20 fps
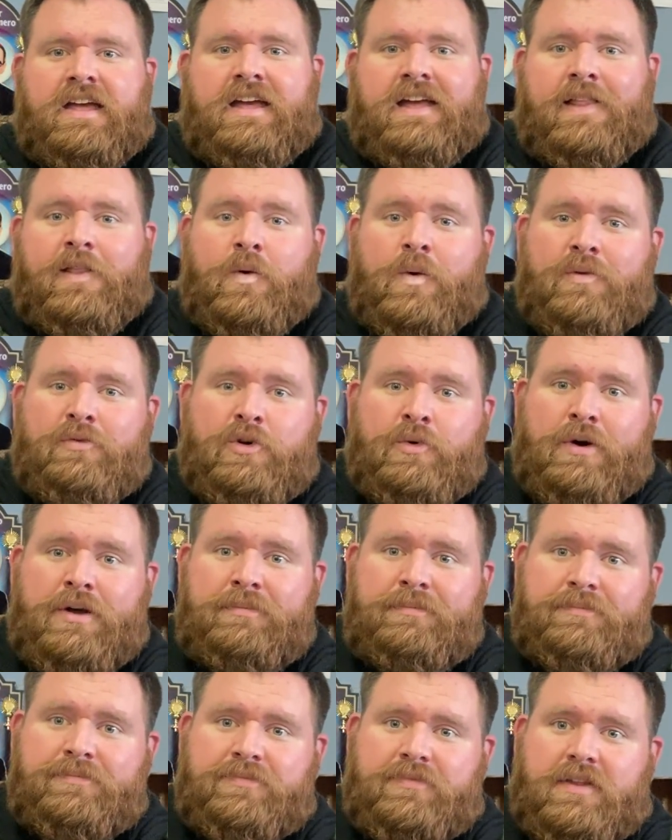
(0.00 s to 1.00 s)
Hello
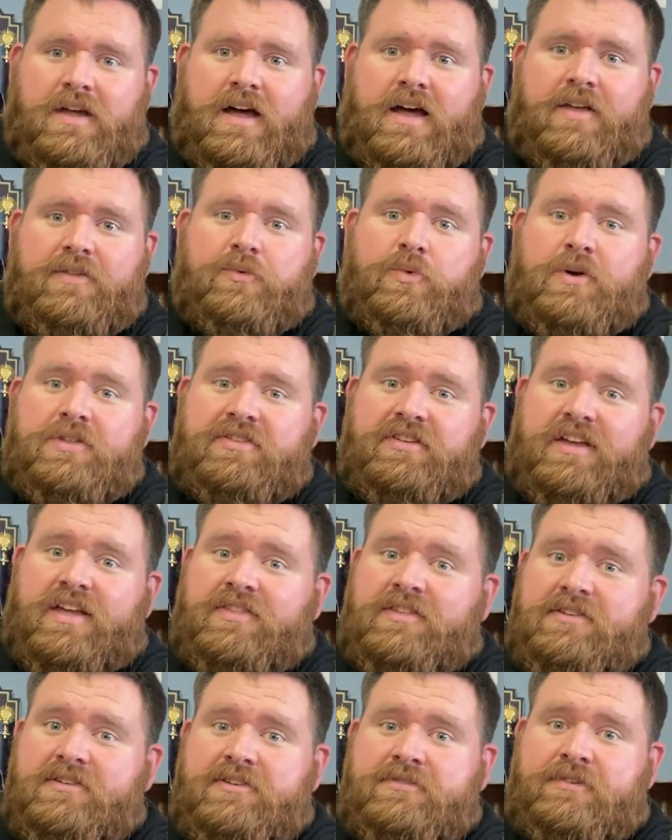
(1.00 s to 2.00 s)
everyone, once again
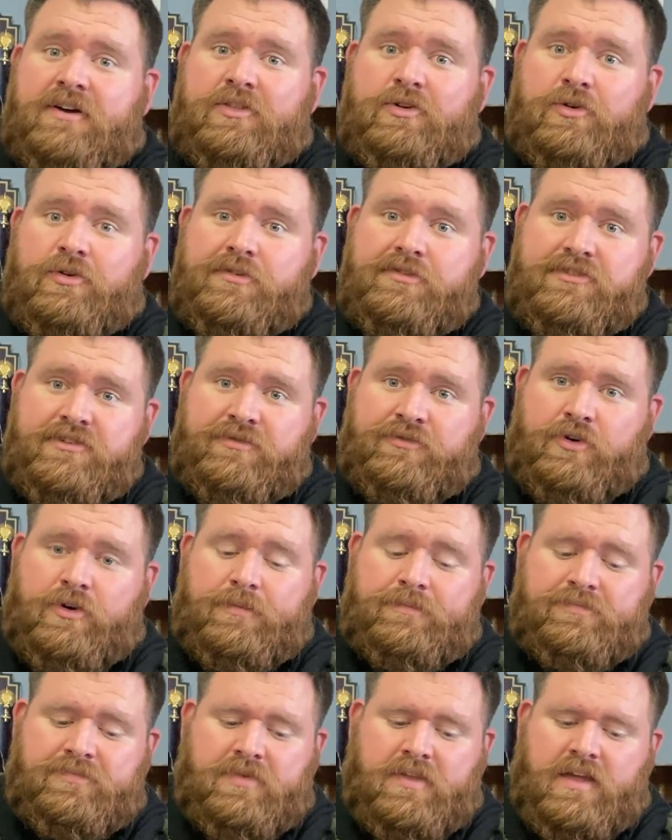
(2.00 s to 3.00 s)
this is Father
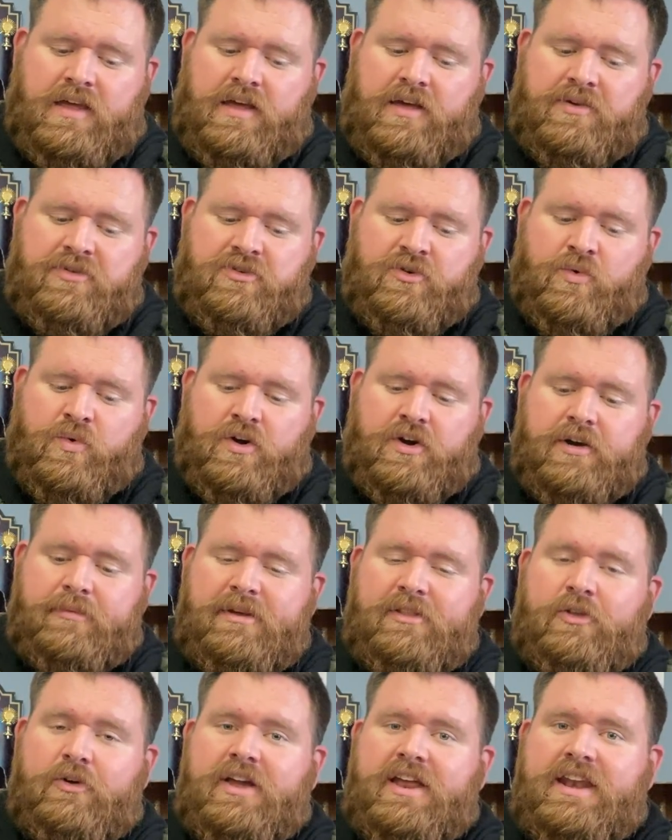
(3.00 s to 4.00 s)
Christopher. So we're going to be
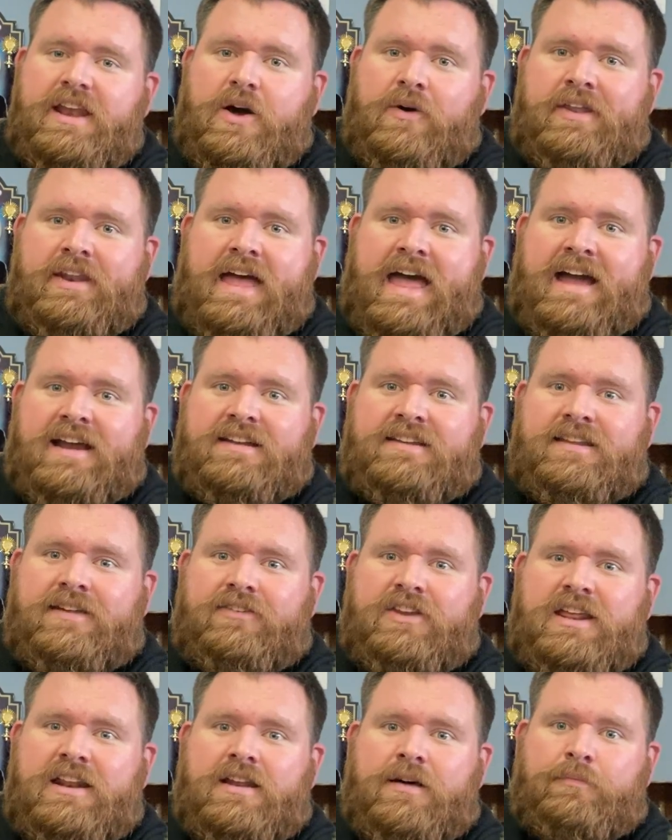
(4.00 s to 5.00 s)
looking now at
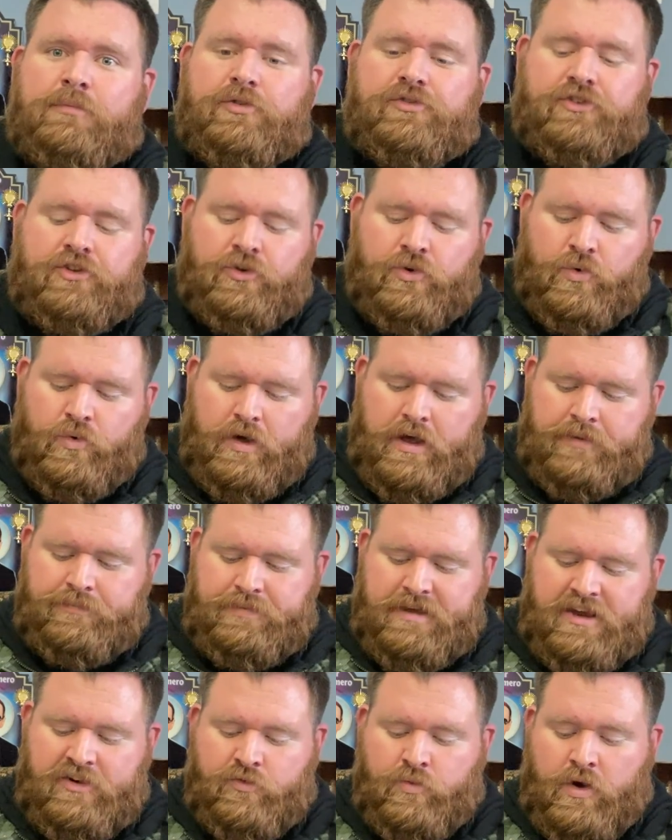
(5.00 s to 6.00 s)
activity number 2 on
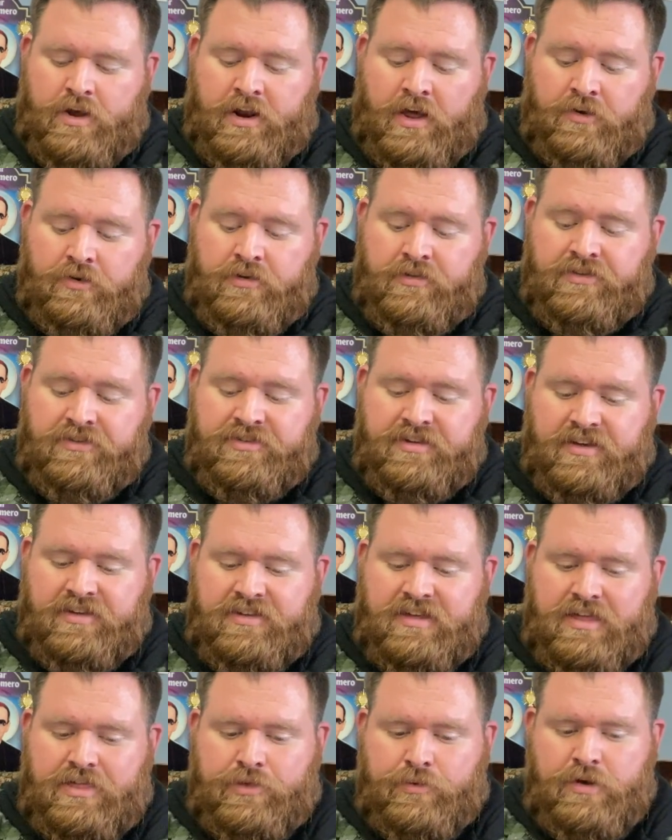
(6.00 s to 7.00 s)
page
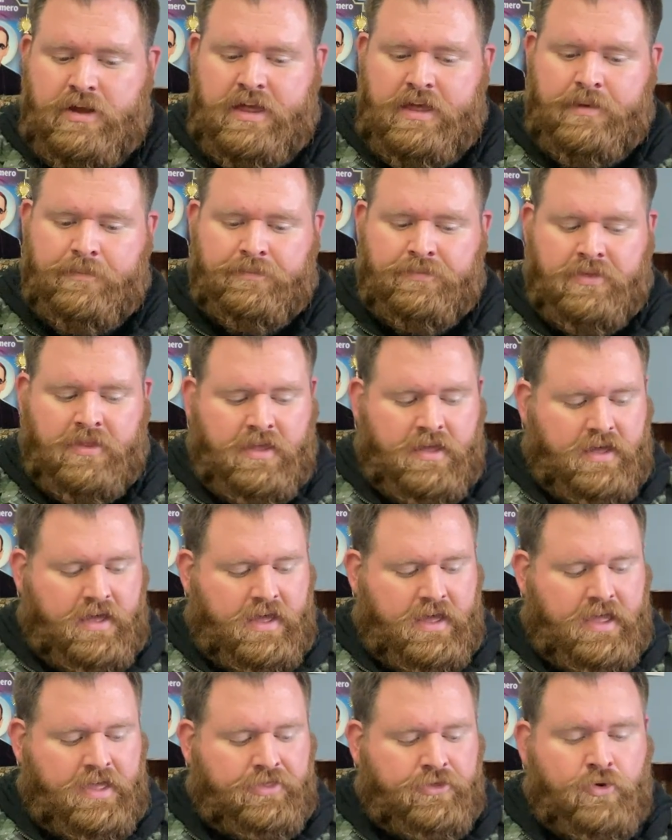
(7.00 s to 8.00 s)
163
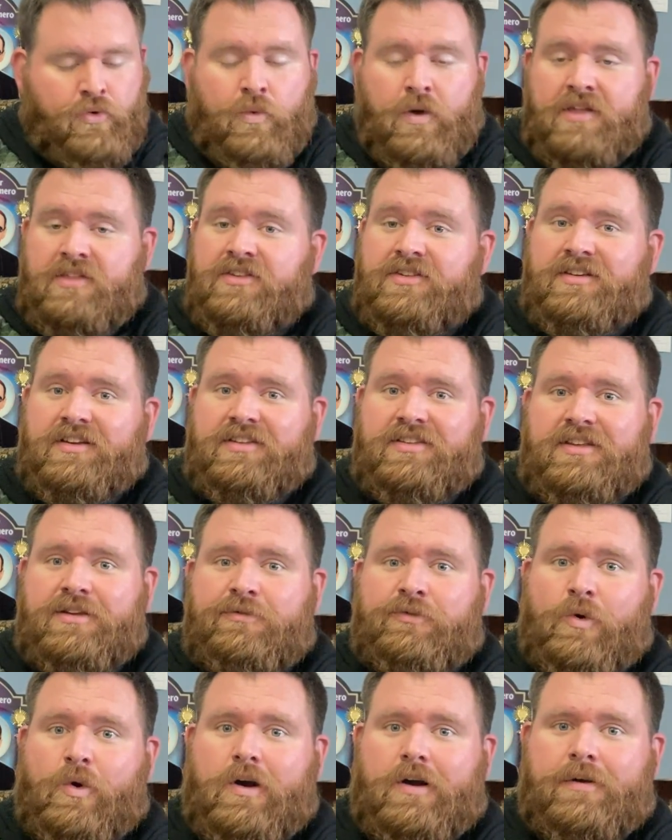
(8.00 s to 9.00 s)
through
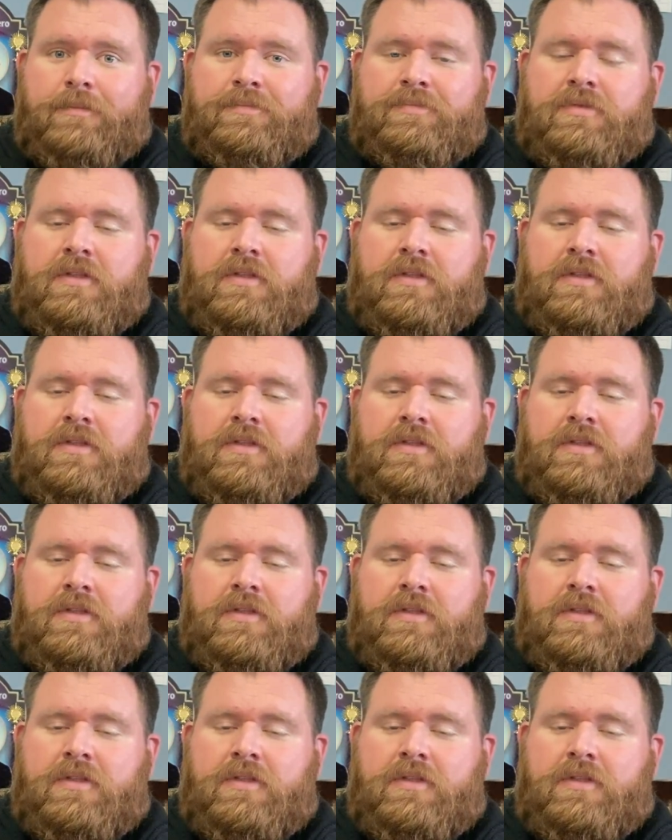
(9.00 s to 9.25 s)
164.